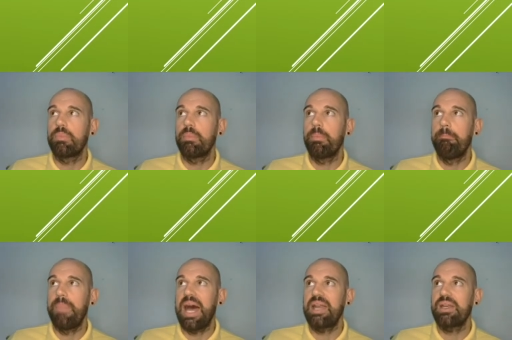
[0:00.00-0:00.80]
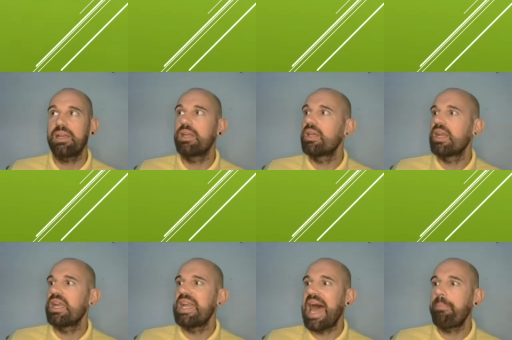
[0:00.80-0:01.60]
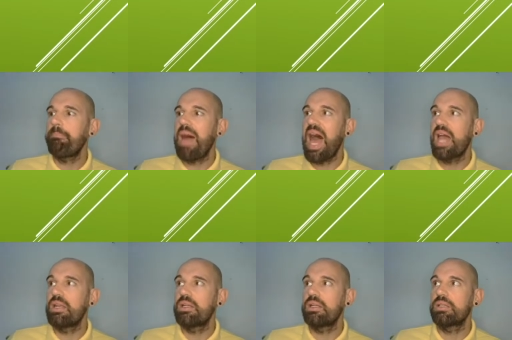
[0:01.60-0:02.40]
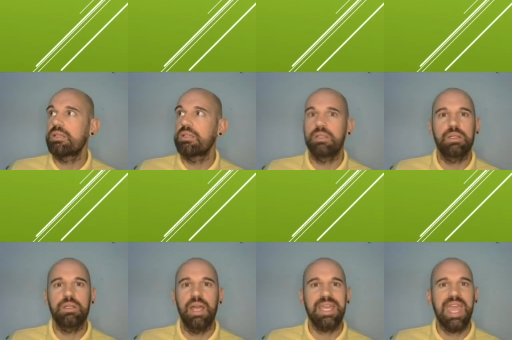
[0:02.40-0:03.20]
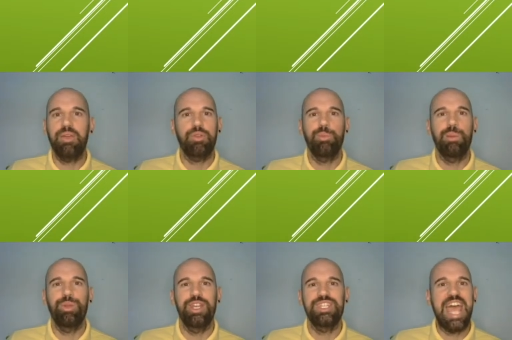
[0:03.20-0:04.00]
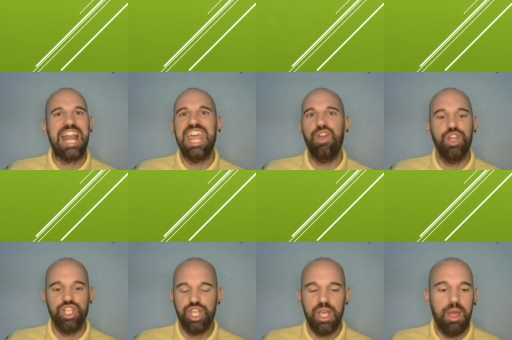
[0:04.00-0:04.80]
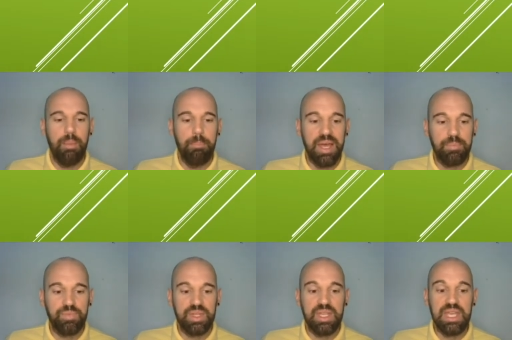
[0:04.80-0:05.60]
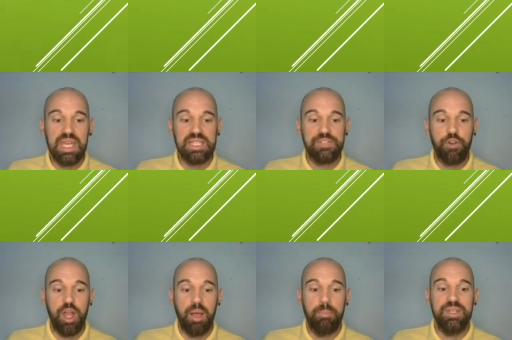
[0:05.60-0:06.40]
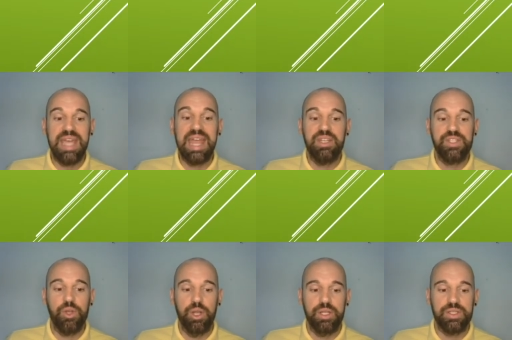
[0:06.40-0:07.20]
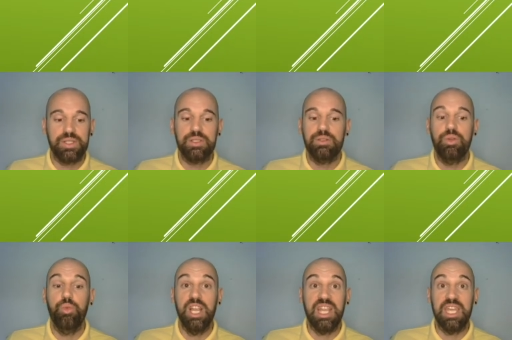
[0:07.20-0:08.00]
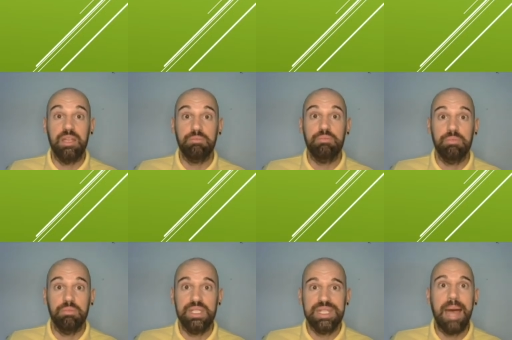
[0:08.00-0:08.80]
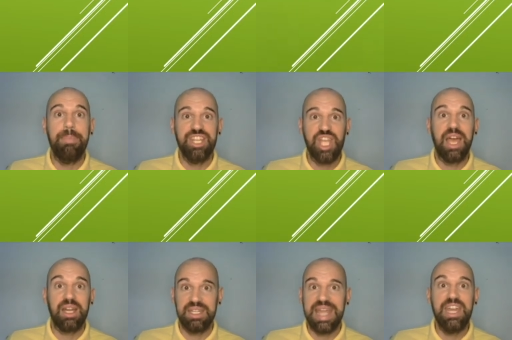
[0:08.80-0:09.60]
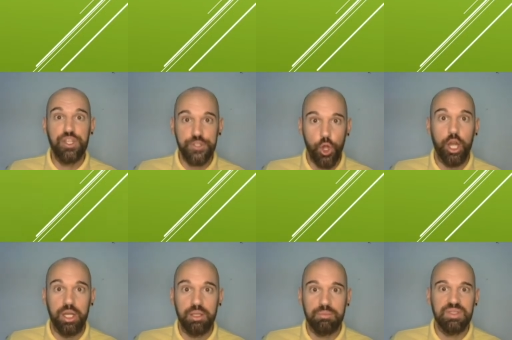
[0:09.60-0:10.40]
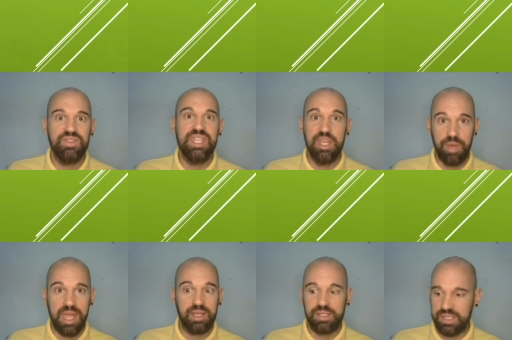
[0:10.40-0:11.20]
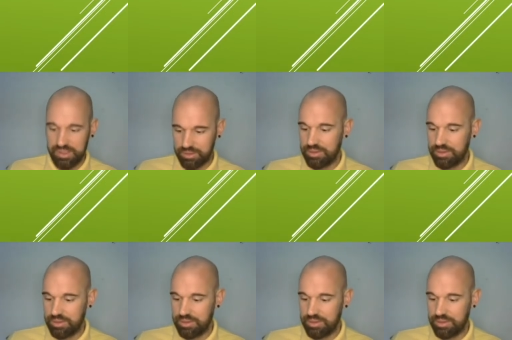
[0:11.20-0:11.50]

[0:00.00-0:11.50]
Man, nam man. I can't remember in Thai language. But it's from dinosaurs. Really. Tamajak dinosaur. T-Rex.